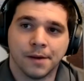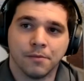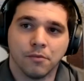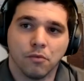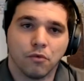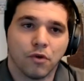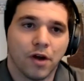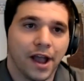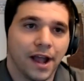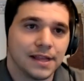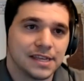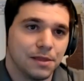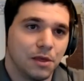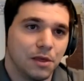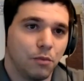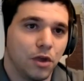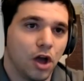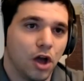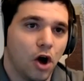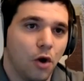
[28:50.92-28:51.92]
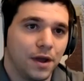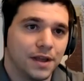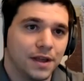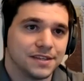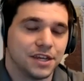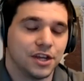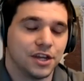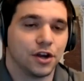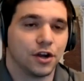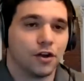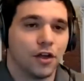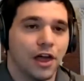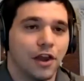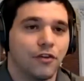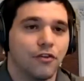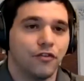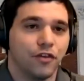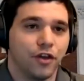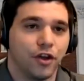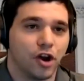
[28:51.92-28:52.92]
Ryan, something we always hear a lot
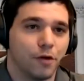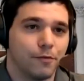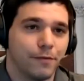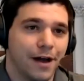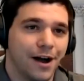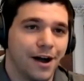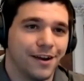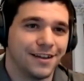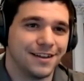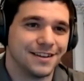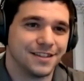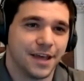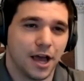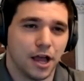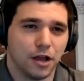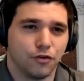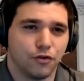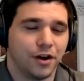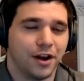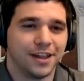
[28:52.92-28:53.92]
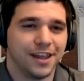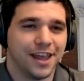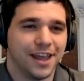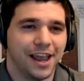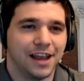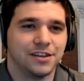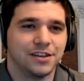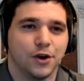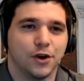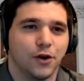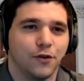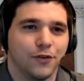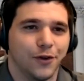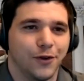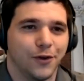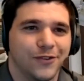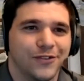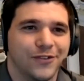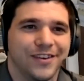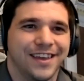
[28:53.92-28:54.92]
of fear about is that dreaded case
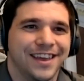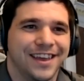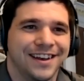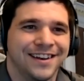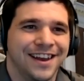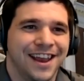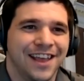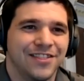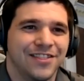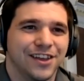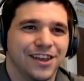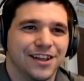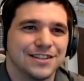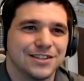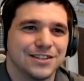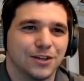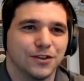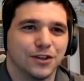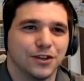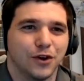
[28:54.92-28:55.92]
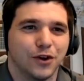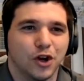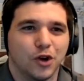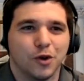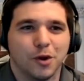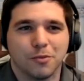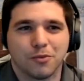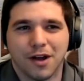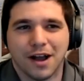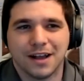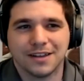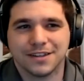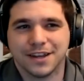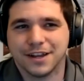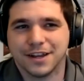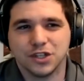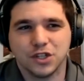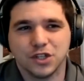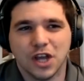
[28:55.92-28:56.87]
interview in the consulting recruitment process.